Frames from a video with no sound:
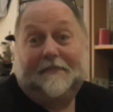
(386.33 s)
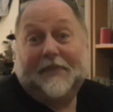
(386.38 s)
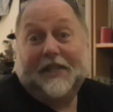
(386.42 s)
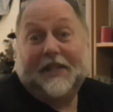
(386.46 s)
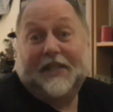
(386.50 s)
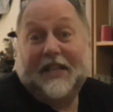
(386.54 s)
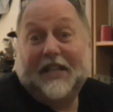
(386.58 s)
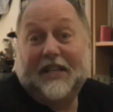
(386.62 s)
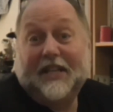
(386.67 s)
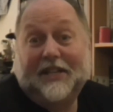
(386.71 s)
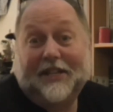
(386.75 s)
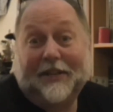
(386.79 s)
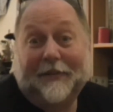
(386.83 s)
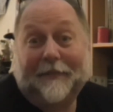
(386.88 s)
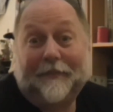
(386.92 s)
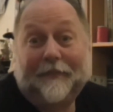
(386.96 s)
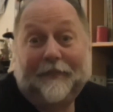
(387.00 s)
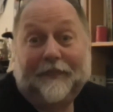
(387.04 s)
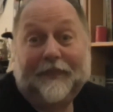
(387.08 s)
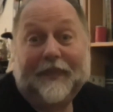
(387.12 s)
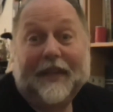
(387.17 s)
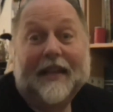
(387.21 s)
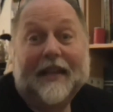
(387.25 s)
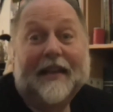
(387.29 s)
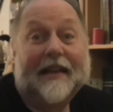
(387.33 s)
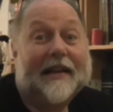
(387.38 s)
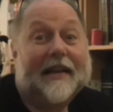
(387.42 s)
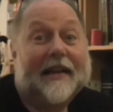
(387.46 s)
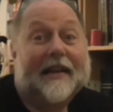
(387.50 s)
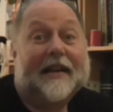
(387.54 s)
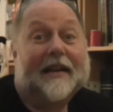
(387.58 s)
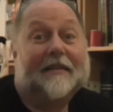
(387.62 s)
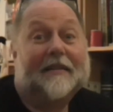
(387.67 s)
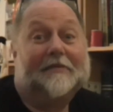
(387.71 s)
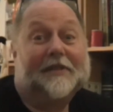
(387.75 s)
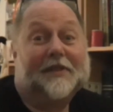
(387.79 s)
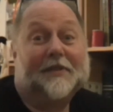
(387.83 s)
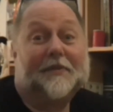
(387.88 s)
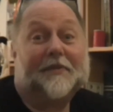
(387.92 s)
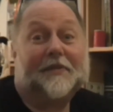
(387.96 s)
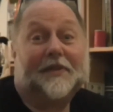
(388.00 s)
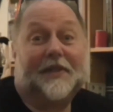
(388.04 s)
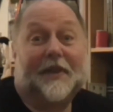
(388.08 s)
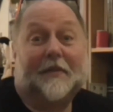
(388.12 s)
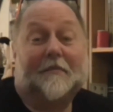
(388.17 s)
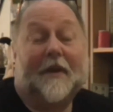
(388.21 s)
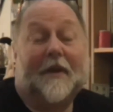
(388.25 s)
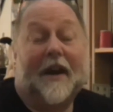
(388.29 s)
teacher, who was
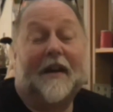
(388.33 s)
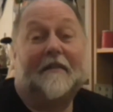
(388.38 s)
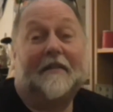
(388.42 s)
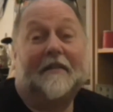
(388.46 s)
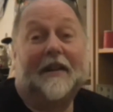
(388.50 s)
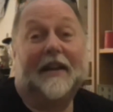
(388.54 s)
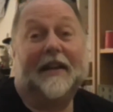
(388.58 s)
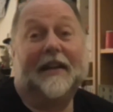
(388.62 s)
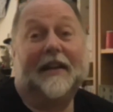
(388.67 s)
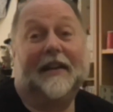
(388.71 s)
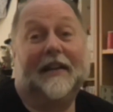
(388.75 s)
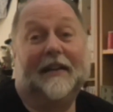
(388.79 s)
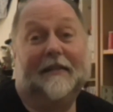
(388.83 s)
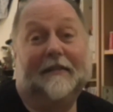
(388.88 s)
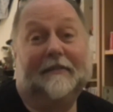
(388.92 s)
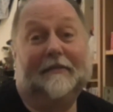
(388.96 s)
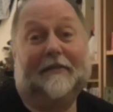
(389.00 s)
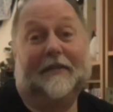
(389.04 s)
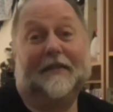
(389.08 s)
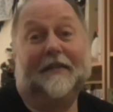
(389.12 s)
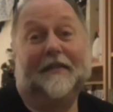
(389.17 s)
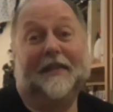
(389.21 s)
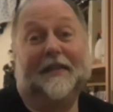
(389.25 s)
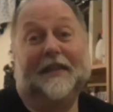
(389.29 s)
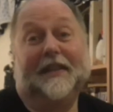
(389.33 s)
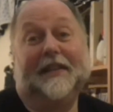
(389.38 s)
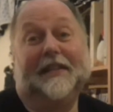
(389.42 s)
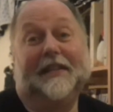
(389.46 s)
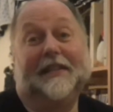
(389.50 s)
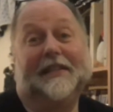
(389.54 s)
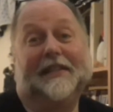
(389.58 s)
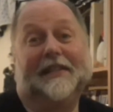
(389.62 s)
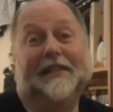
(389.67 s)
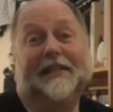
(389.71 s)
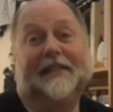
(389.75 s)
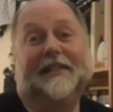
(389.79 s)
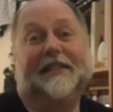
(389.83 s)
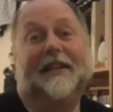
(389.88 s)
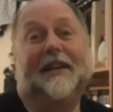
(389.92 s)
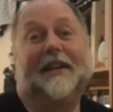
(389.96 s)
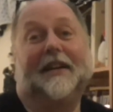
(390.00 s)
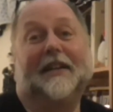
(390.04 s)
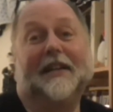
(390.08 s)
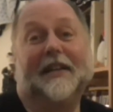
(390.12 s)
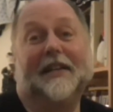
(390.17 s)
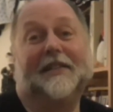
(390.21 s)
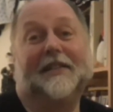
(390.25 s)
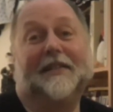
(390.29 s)
also wearing one of these
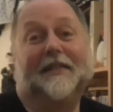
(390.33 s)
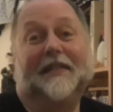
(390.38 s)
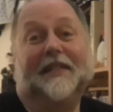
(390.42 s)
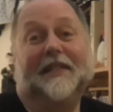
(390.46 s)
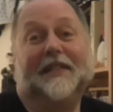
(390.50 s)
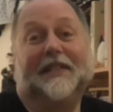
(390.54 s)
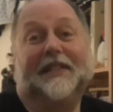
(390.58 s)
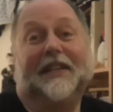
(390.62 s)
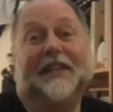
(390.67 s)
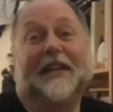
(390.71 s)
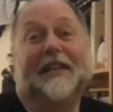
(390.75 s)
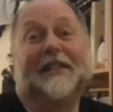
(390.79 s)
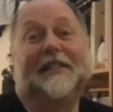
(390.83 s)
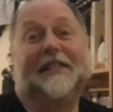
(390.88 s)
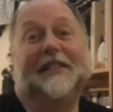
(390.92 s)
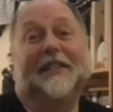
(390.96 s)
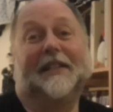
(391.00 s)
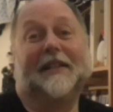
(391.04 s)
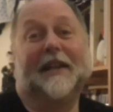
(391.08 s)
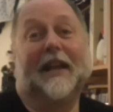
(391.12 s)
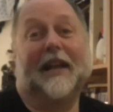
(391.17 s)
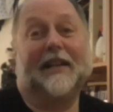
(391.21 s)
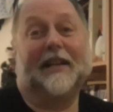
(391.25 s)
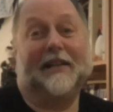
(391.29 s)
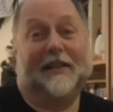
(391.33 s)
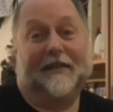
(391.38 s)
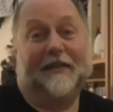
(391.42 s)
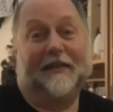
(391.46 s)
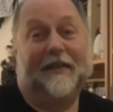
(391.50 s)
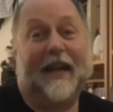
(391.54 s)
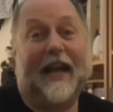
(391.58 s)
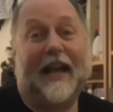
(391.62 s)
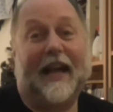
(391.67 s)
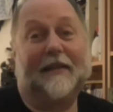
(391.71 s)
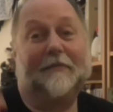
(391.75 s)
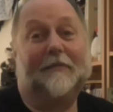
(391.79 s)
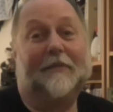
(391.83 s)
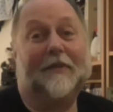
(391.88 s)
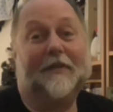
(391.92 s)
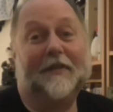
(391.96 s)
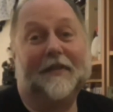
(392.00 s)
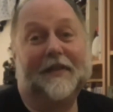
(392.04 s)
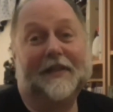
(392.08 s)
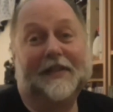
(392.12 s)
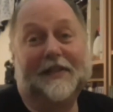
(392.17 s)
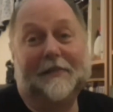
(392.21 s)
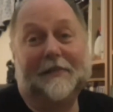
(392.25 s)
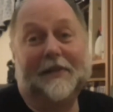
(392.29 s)
targets on his chest and had one
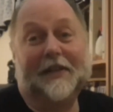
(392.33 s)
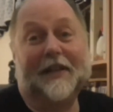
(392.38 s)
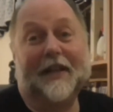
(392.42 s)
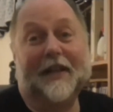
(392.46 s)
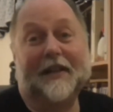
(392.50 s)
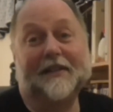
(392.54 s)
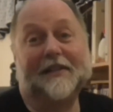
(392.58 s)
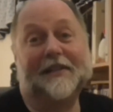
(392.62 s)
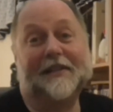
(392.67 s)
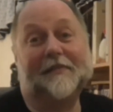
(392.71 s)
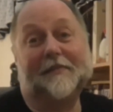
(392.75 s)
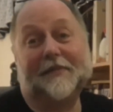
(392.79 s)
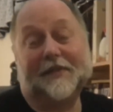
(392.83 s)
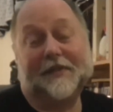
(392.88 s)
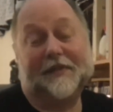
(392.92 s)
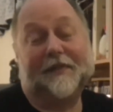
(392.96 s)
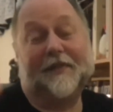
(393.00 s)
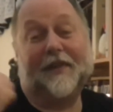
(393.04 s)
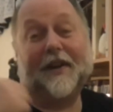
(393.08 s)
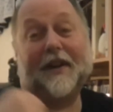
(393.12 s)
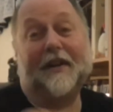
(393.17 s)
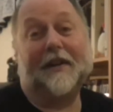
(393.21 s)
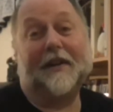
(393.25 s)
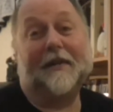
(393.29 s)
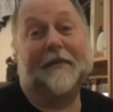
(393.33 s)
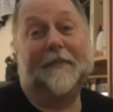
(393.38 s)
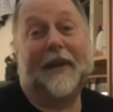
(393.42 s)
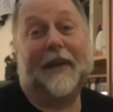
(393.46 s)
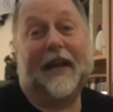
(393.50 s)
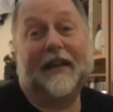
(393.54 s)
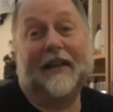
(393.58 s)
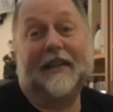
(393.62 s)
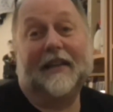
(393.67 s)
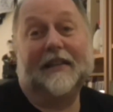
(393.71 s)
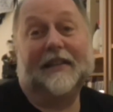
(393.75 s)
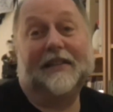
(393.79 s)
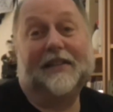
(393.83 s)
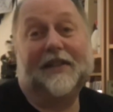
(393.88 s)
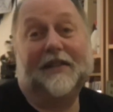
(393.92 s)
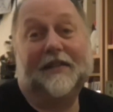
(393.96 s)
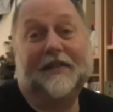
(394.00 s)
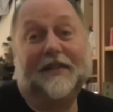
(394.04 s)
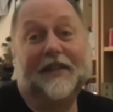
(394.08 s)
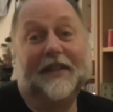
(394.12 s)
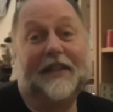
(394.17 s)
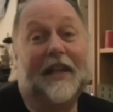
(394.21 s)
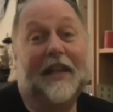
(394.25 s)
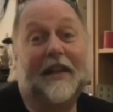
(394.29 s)
of the similar guns and was firing back at the
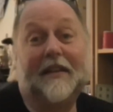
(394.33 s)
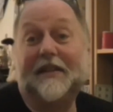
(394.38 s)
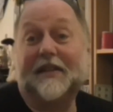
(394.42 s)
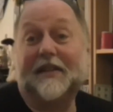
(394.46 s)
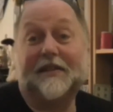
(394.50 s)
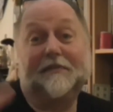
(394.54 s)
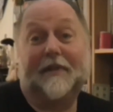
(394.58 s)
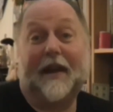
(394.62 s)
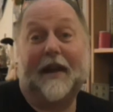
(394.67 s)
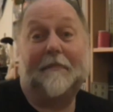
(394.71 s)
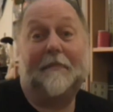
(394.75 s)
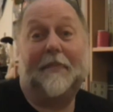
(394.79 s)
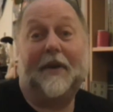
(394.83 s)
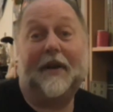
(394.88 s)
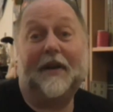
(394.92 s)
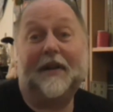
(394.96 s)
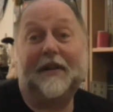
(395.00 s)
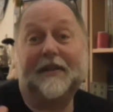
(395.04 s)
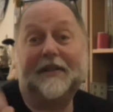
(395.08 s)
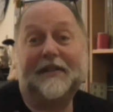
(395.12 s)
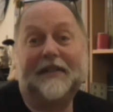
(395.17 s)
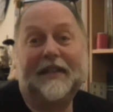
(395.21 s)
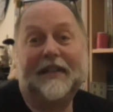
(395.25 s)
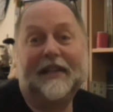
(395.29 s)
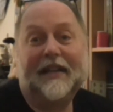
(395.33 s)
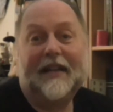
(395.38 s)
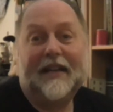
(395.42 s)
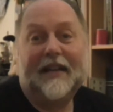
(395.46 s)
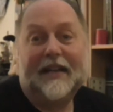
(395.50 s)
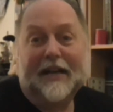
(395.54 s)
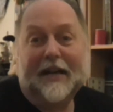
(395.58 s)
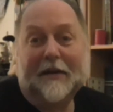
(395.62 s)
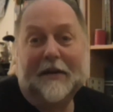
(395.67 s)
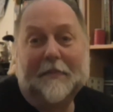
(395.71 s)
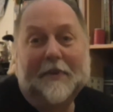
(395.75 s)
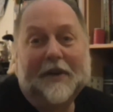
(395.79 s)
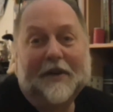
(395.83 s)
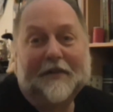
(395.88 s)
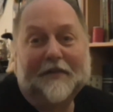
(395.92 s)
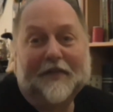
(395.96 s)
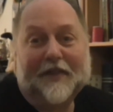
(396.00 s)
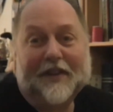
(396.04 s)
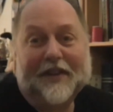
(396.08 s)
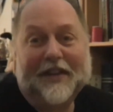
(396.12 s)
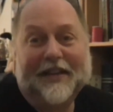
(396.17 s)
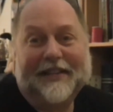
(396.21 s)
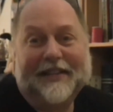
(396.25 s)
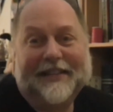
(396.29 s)
student, and they just ran past,
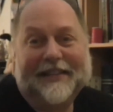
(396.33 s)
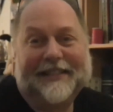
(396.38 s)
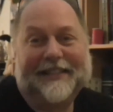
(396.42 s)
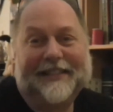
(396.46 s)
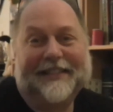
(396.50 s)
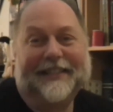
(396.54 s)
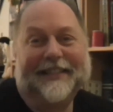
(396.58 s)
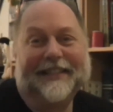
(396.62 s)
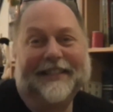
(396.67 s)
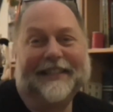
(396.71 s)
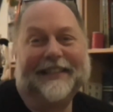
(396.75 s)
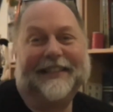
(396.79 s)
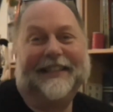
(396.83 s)
oblivious